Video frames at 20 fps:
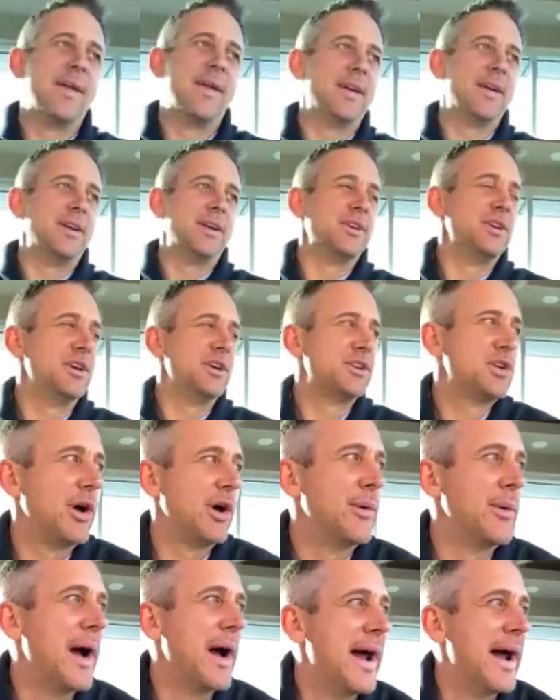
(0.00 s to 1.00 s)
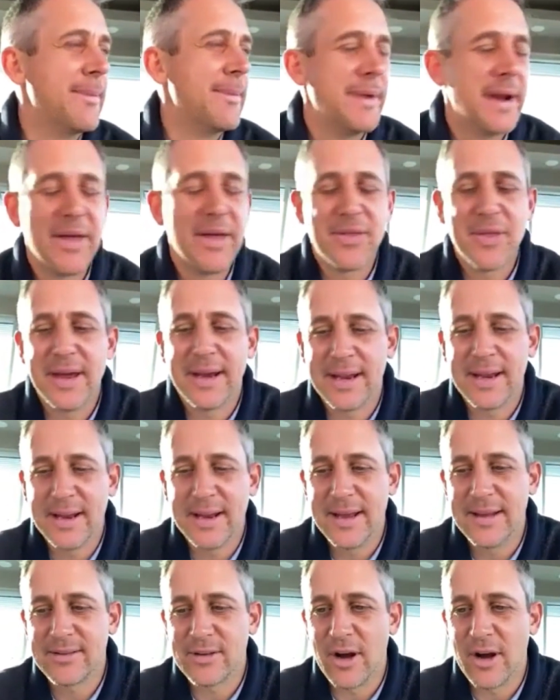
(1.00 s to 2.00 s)
I think you're totally right. I mean, I think
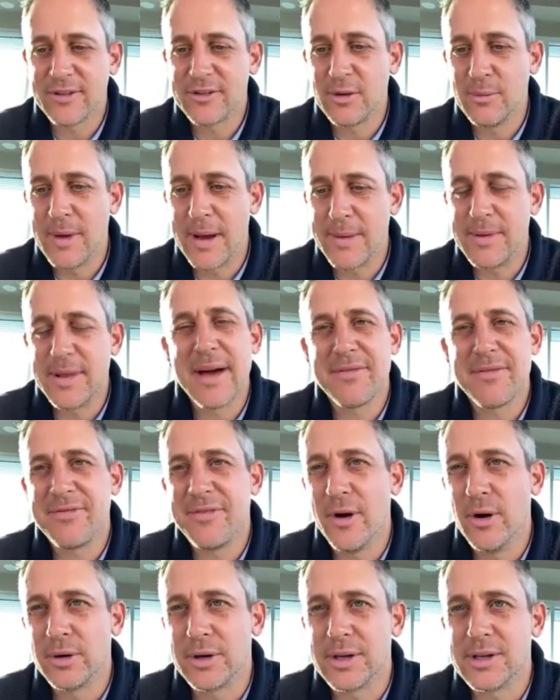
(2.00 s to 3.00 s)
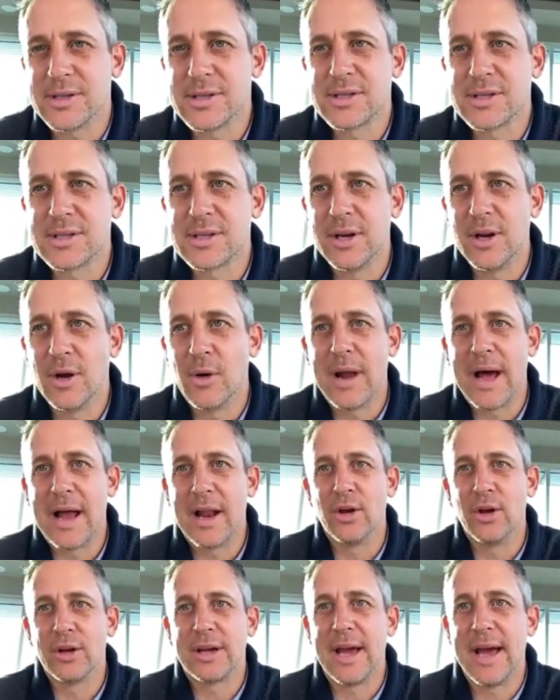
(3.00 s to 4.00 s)
it's also maybe that focus. When I
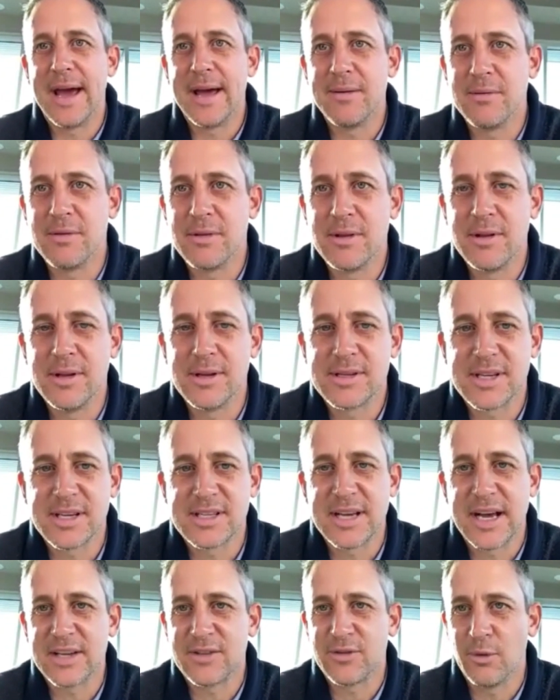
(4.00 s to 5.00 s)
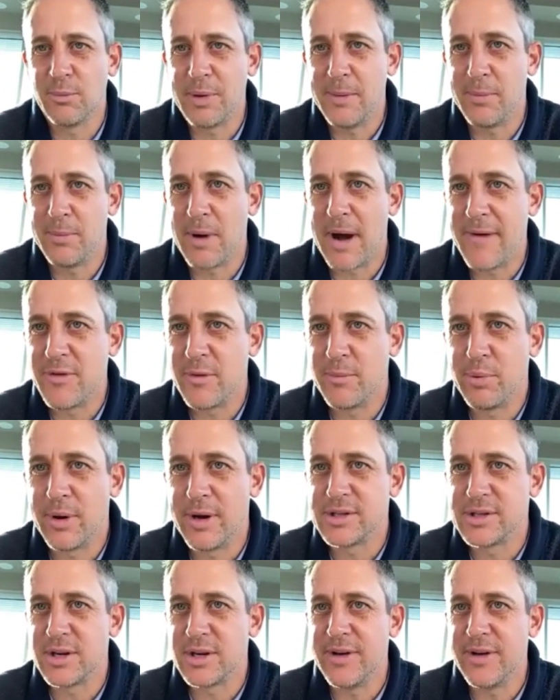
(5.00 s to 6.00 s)
look at the successful people I have the
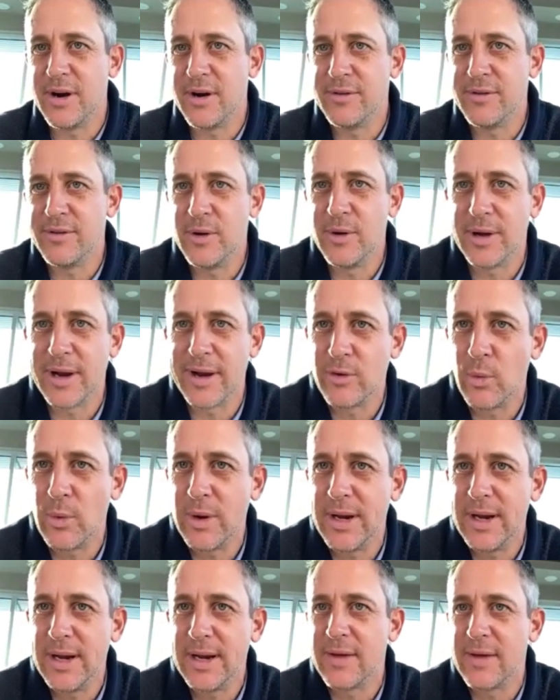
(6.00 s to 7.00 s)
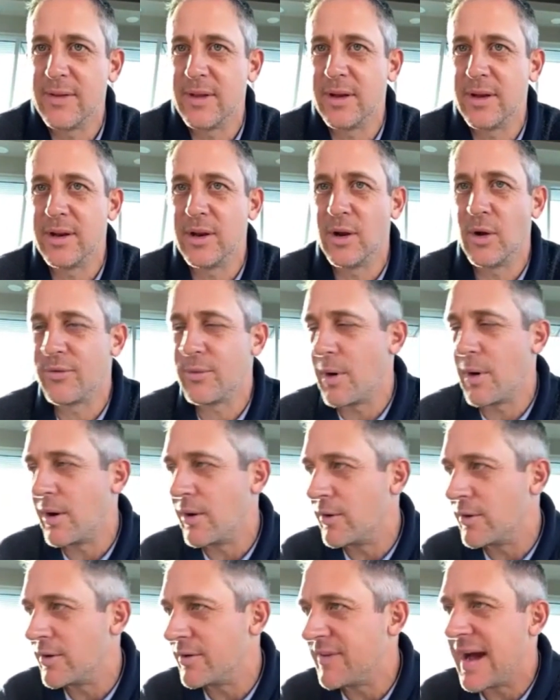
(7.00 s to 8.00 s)
pleasure of interviewing every week, and then from
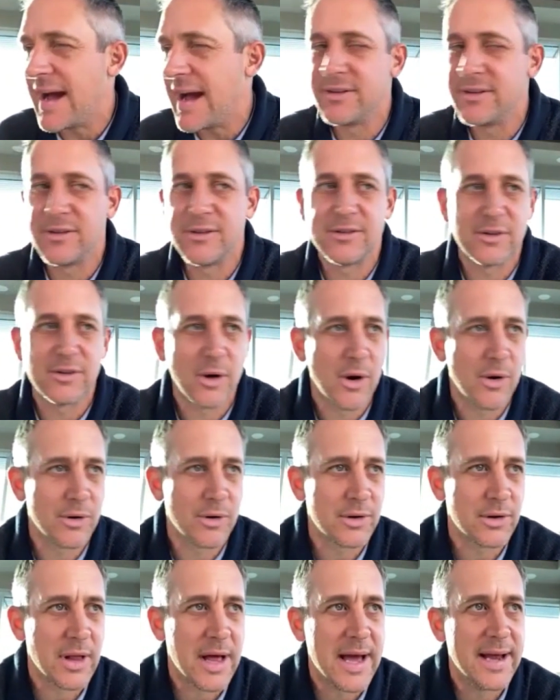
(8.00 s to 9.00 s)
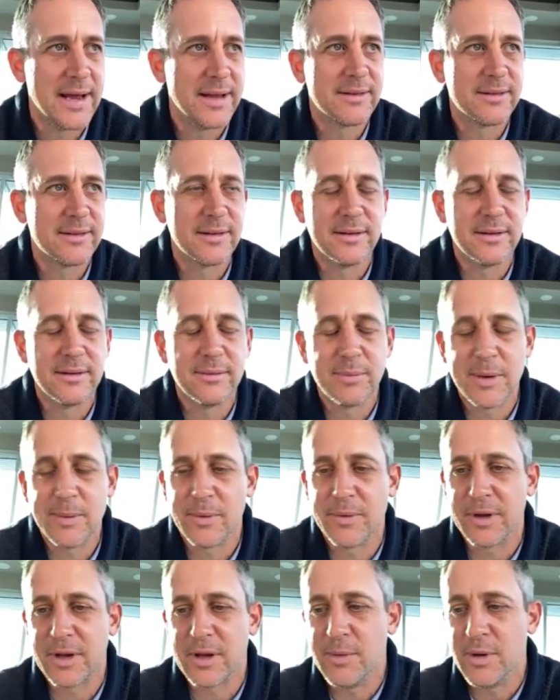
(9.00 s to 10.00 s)
our own advisors to our own clients and
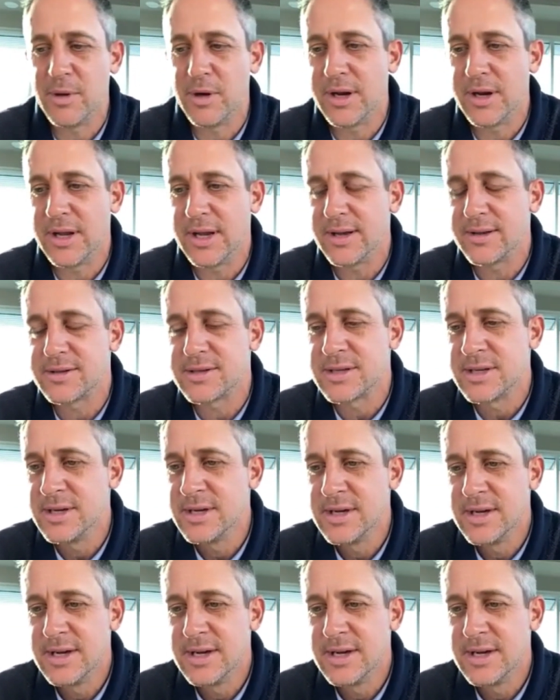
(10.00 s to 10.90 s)
people in the community, it's